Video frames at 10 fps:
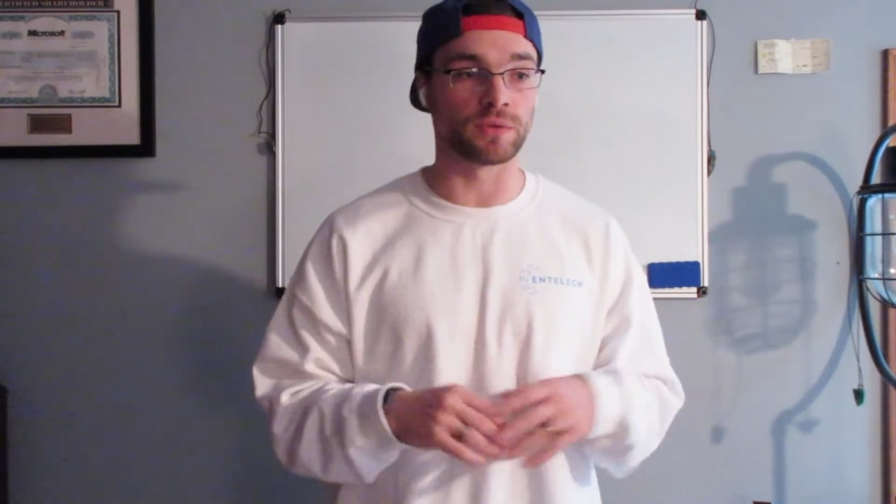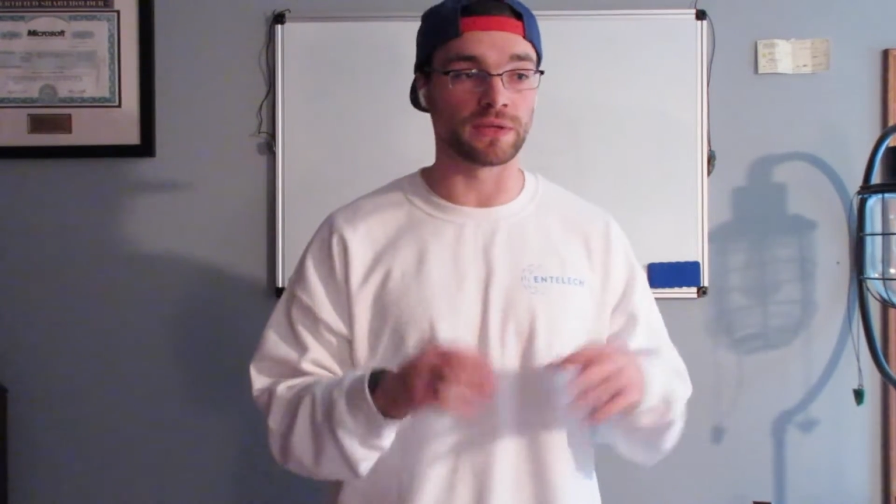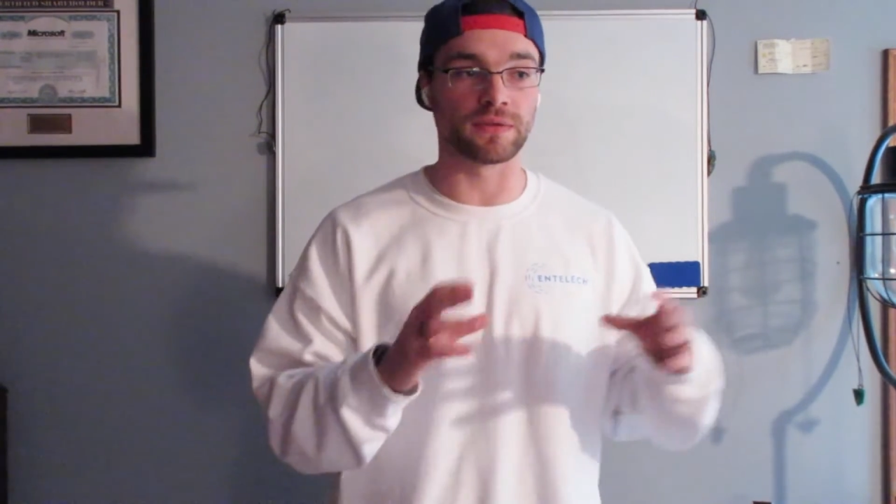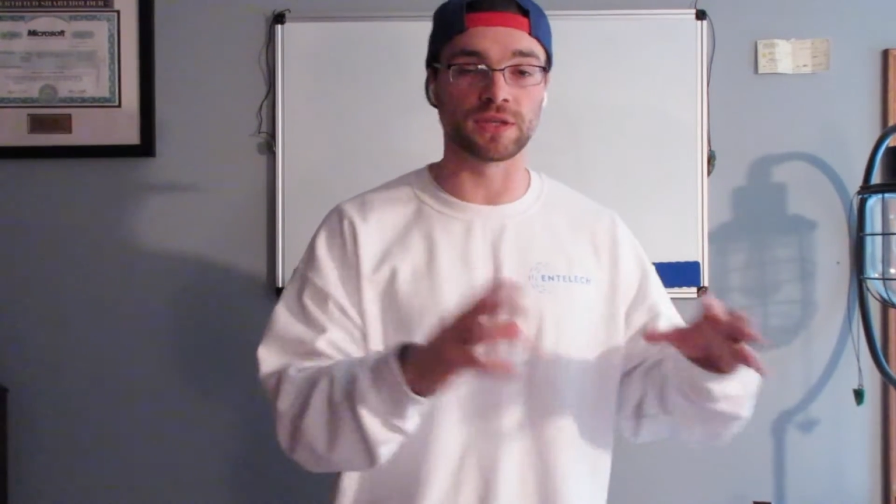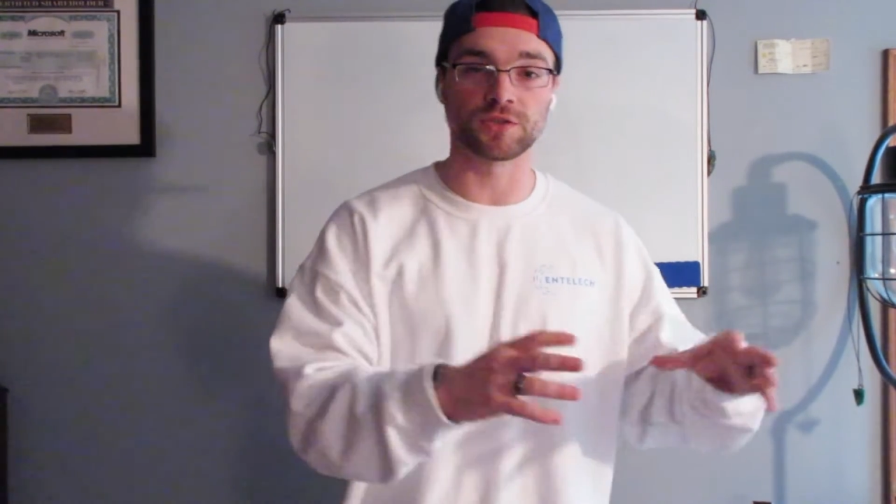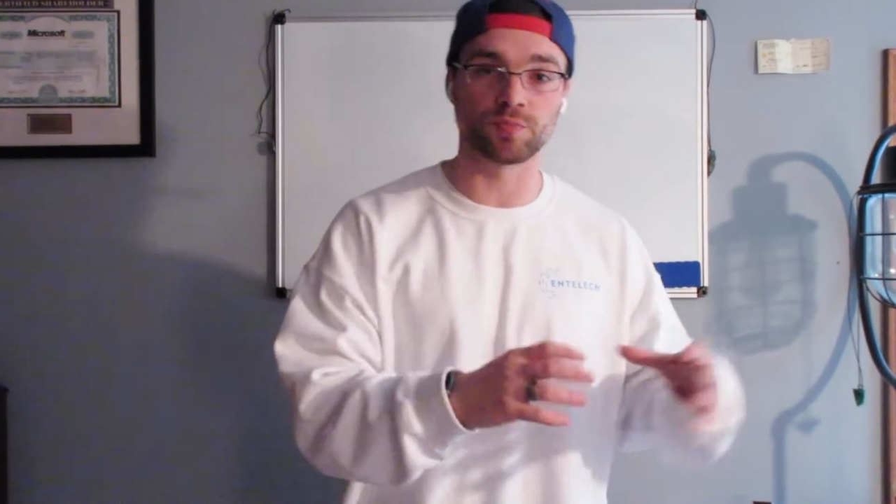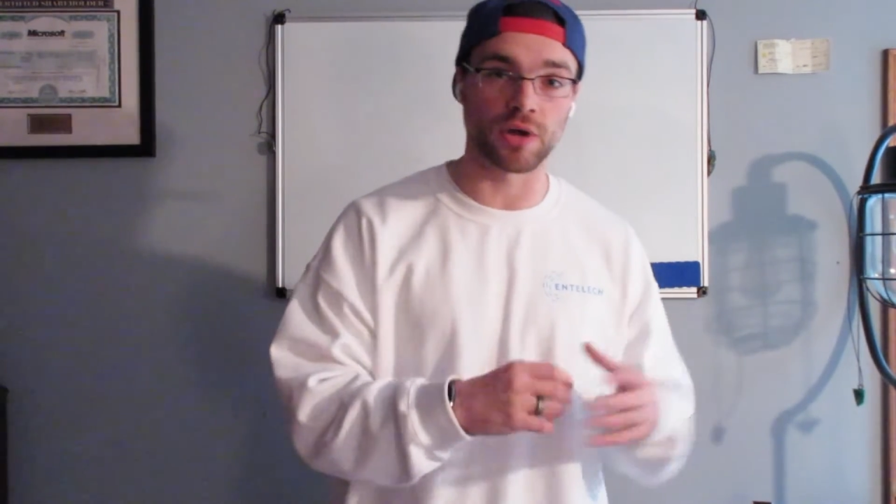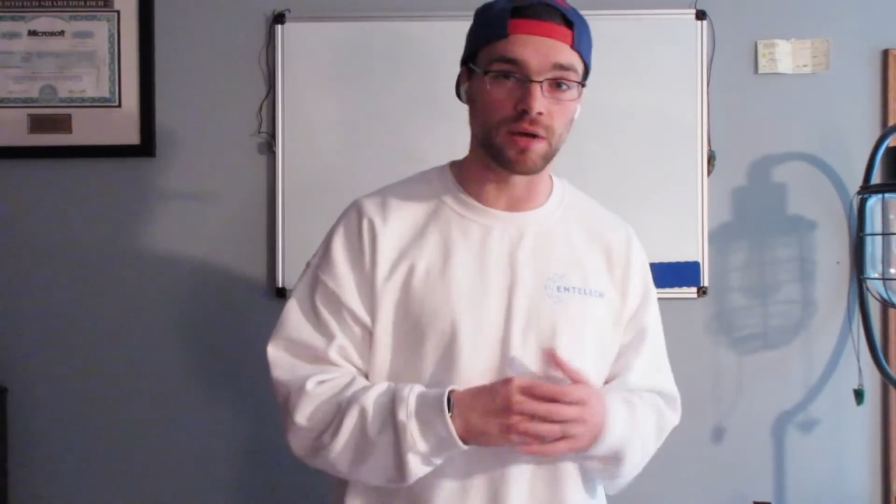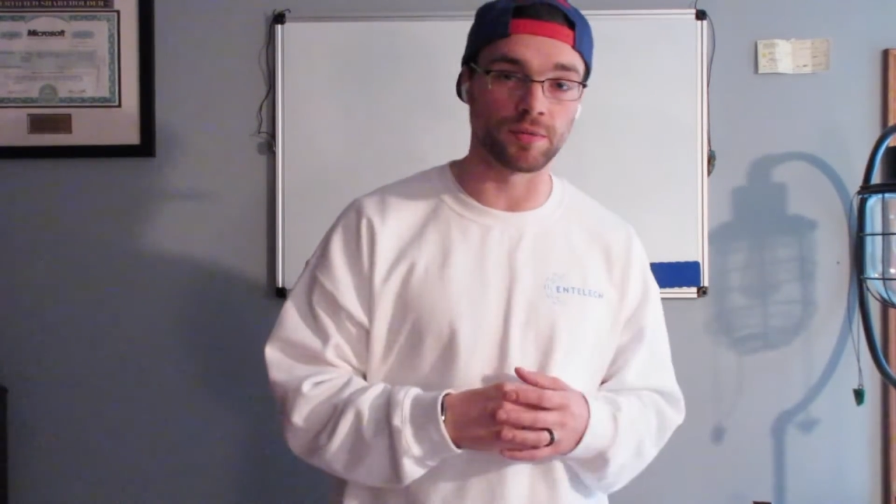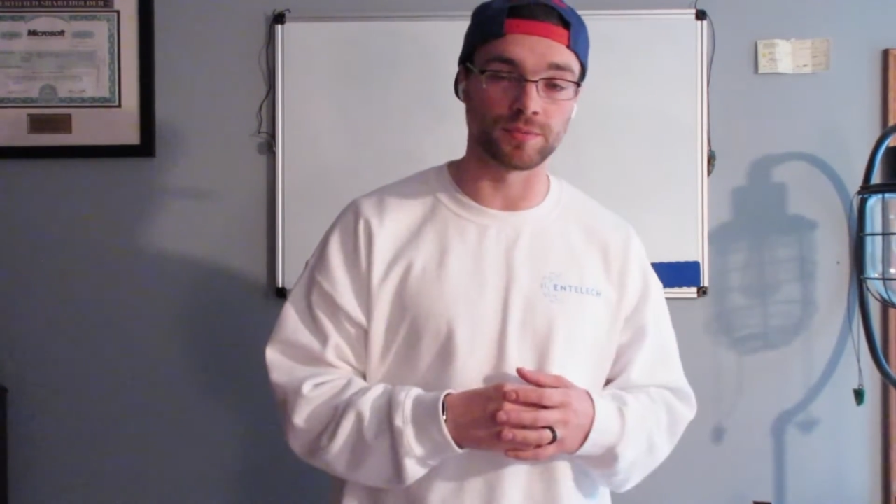need this
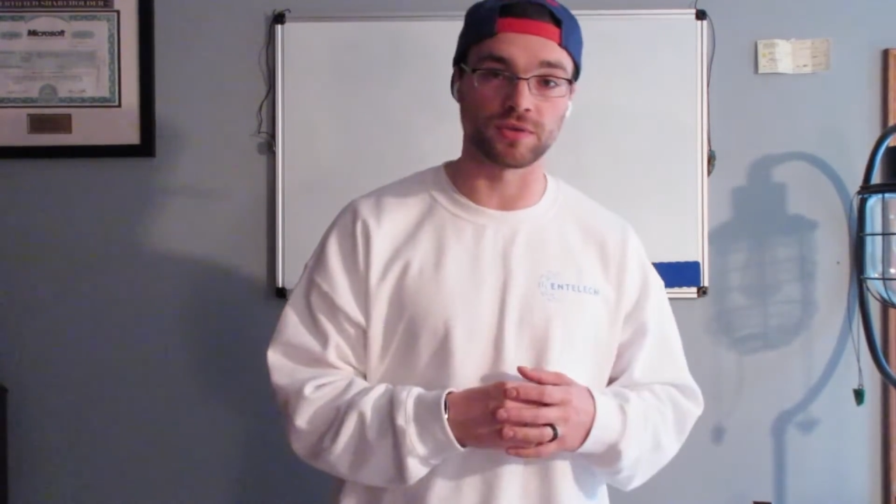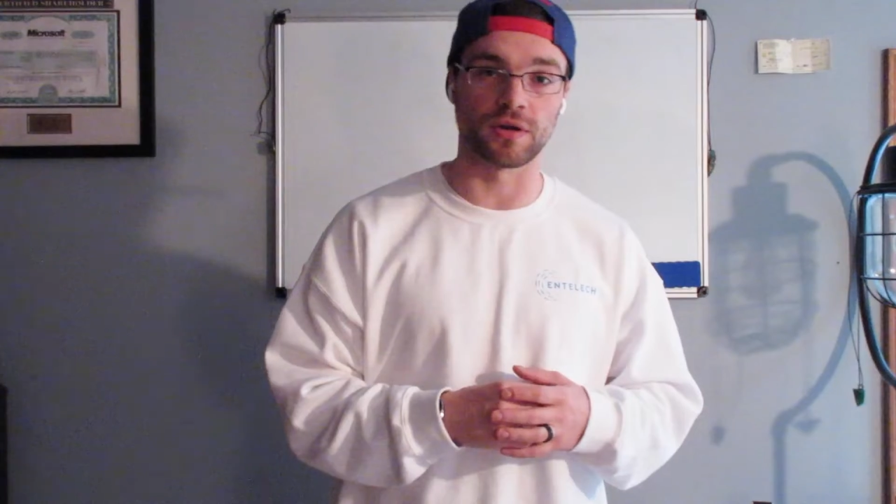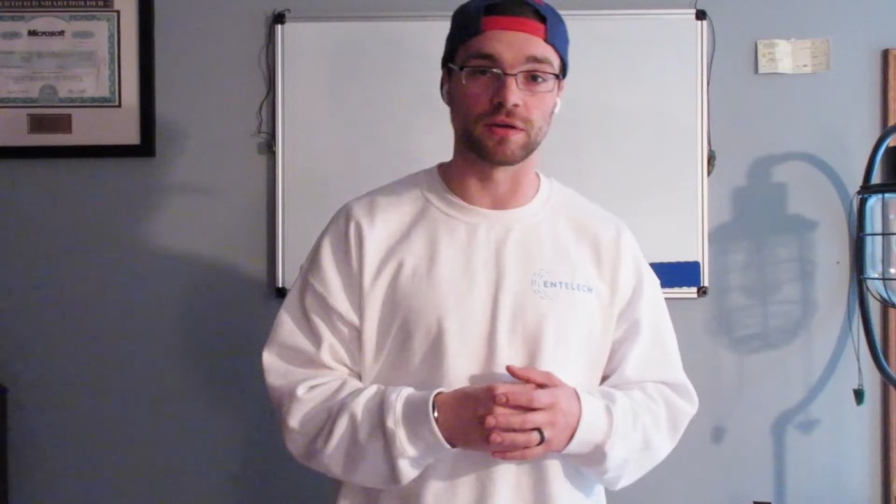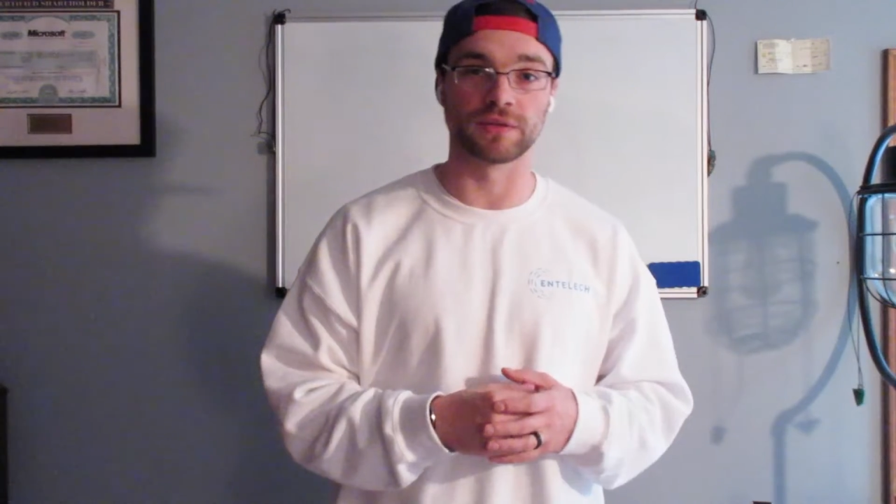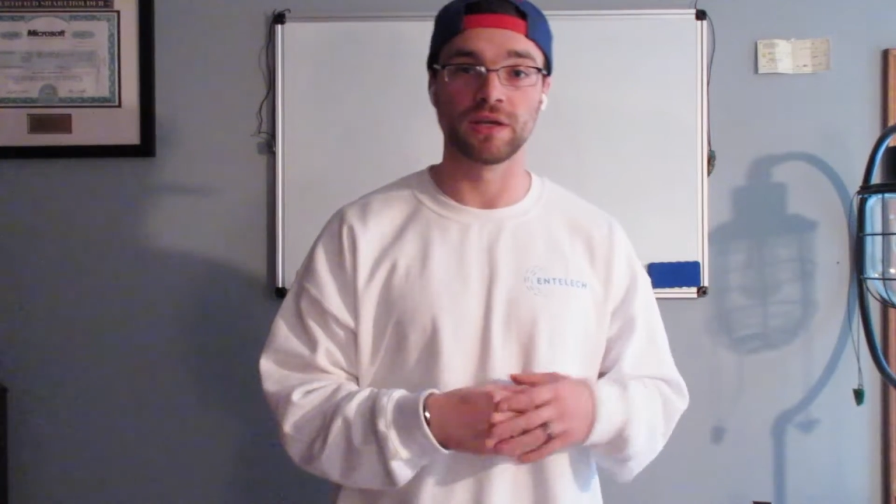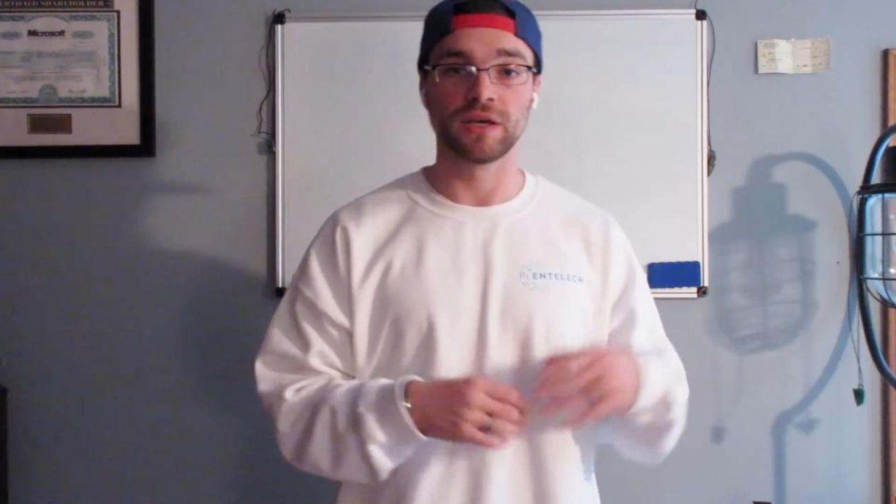problem solved.